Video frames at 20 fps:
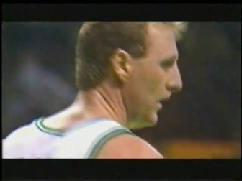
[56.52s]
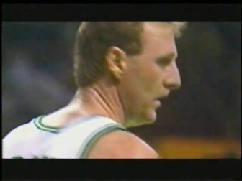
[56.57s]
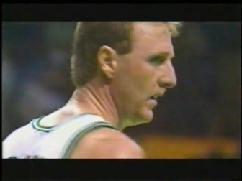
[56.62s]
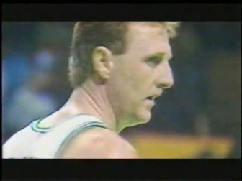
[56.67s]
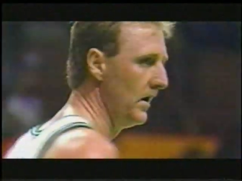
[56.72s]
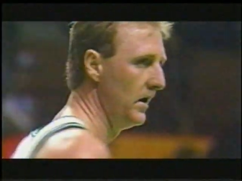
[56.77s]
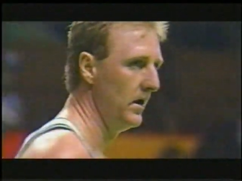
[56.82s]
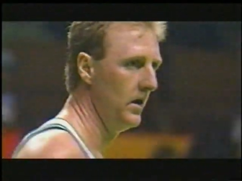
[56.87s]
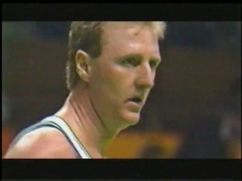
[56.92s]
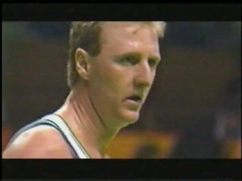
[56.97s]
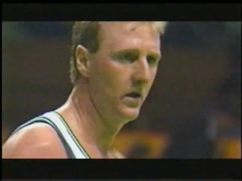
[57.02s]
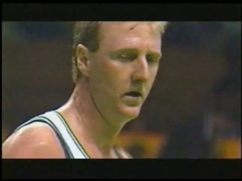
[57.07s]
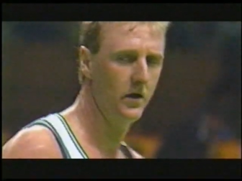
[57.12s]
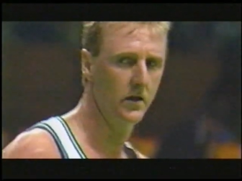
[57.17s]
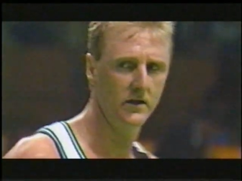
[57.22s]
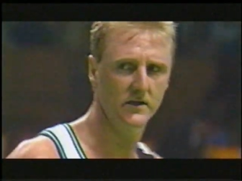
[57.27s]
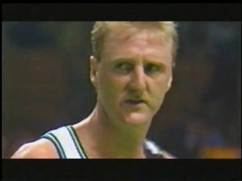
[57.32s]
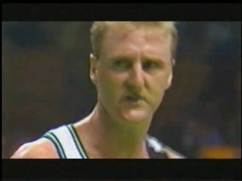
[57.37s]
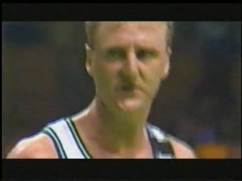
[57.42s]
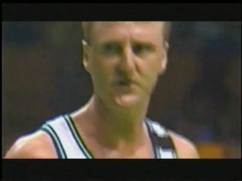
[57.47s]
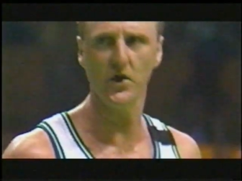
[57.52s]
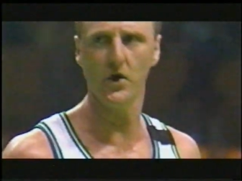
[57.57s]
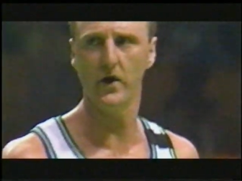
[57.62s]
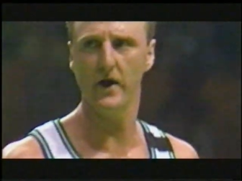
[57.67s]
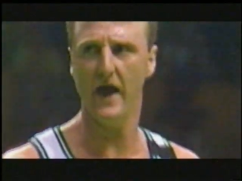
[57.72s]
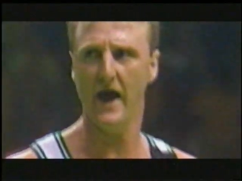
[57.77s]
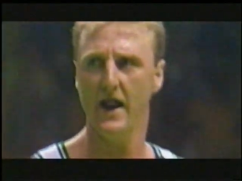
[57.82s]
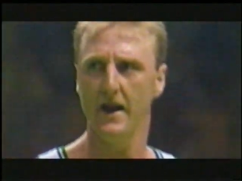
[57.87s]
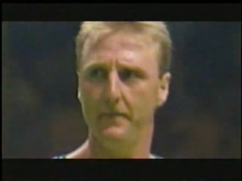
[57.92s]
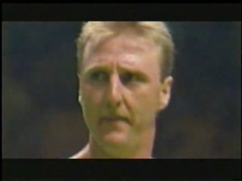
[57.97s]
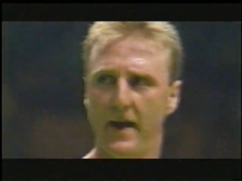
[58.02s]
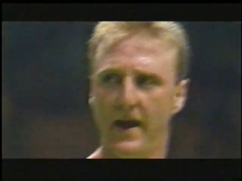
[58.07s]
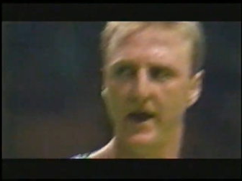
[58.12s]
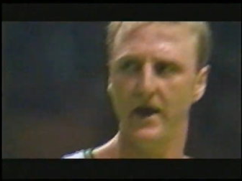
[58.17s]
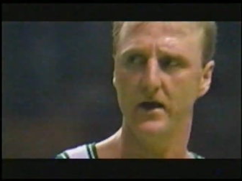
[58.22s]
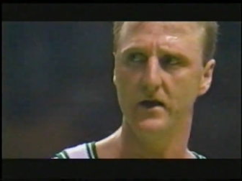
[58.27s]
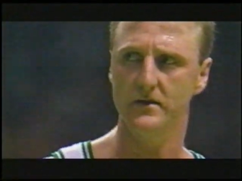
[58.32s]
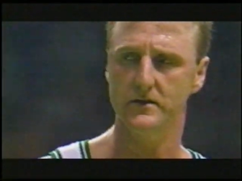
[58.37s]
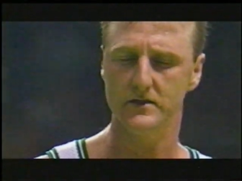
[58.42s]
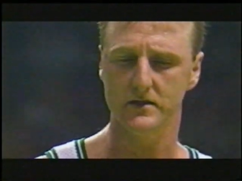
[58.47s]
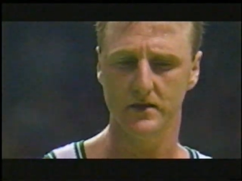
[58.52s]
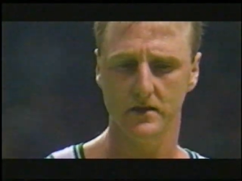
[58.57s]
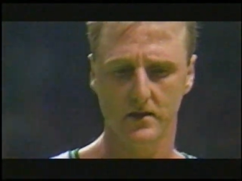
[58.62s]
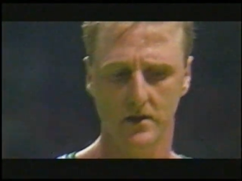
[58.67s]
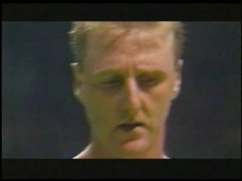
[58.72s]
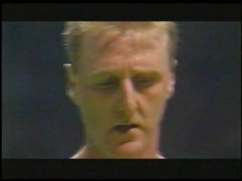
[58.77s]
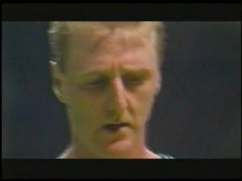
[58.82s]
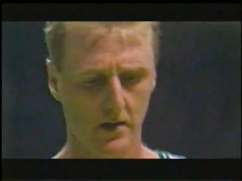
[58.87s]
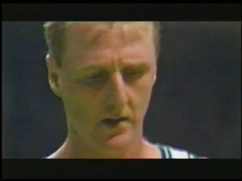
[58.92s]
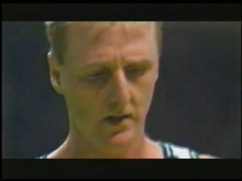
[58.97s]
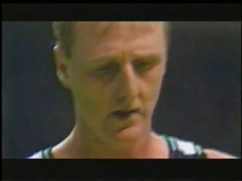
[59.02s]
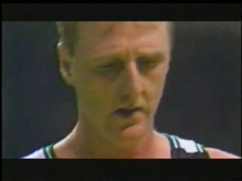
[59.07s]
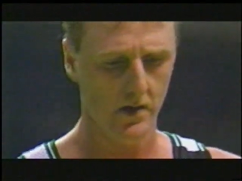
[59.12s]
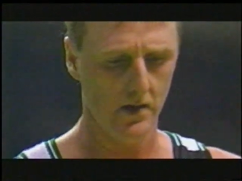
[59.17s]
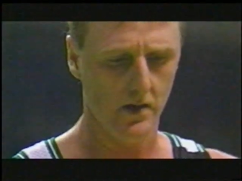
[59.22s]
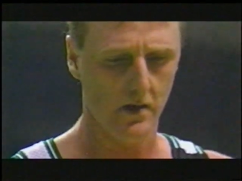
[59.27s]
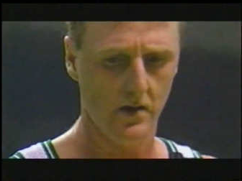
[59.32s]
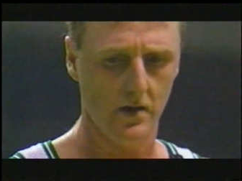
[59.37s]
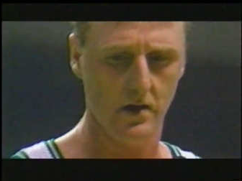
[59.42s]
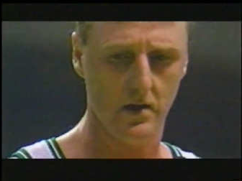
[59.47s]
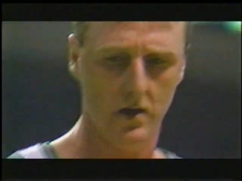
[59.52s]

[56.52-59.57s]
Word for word: which means he was ornery for those next four years